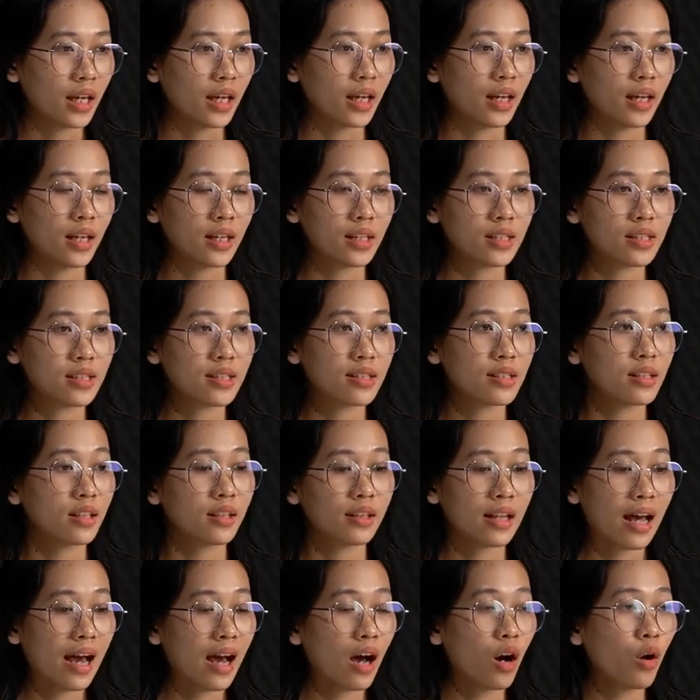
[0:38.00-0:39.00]
And
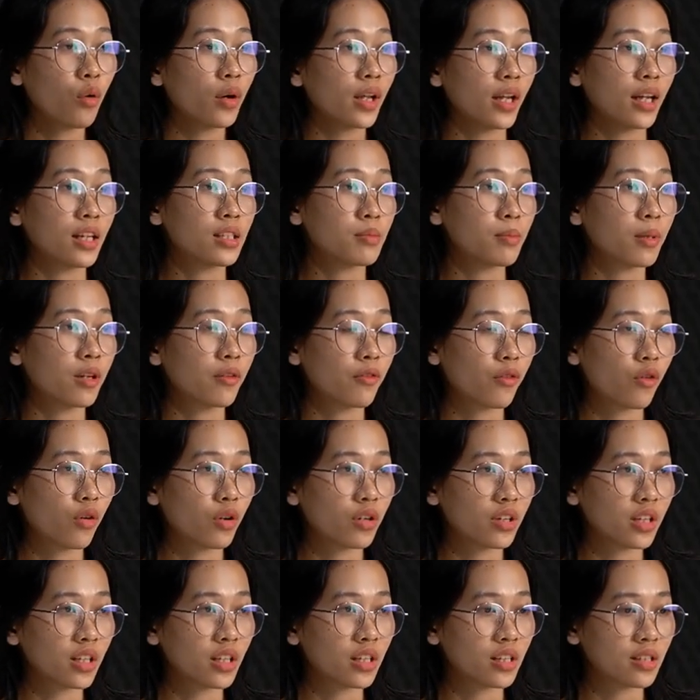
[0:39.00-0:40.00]
now it has been four
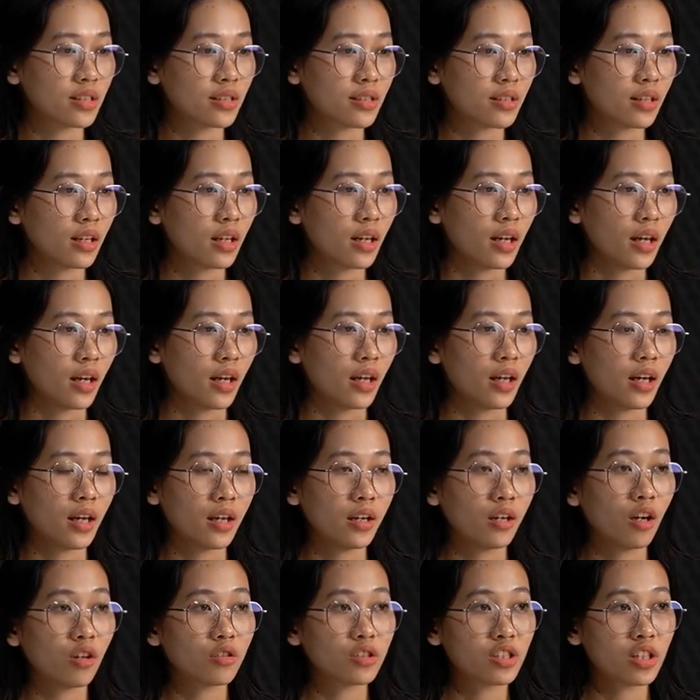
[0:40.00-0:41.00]
years
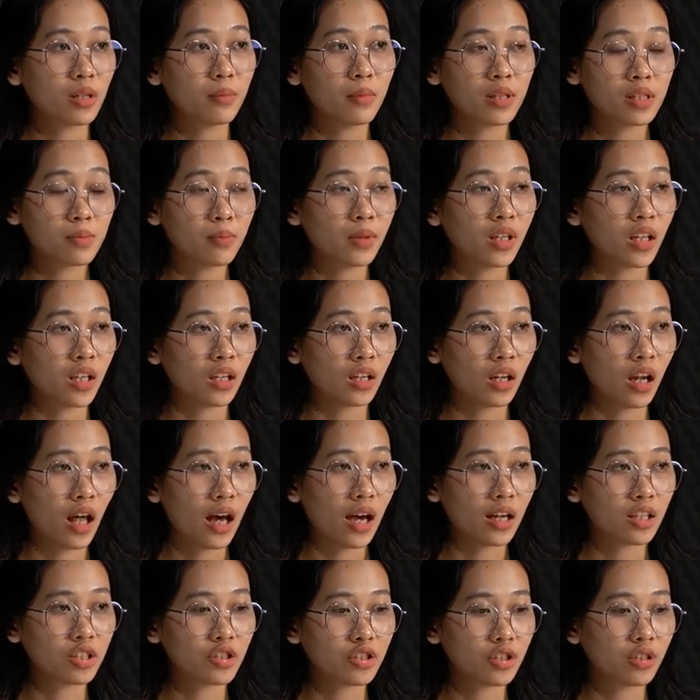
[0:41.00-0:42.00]
and our team has been
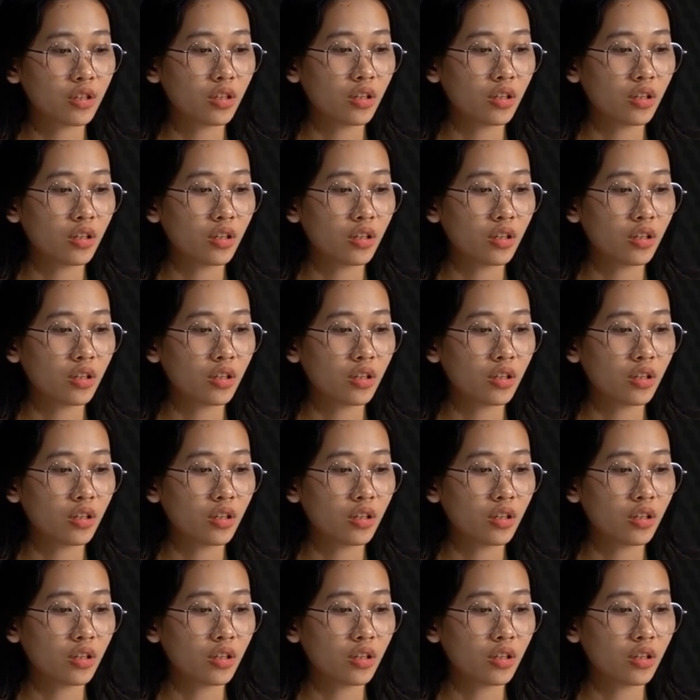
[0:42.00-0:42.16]
enlarged.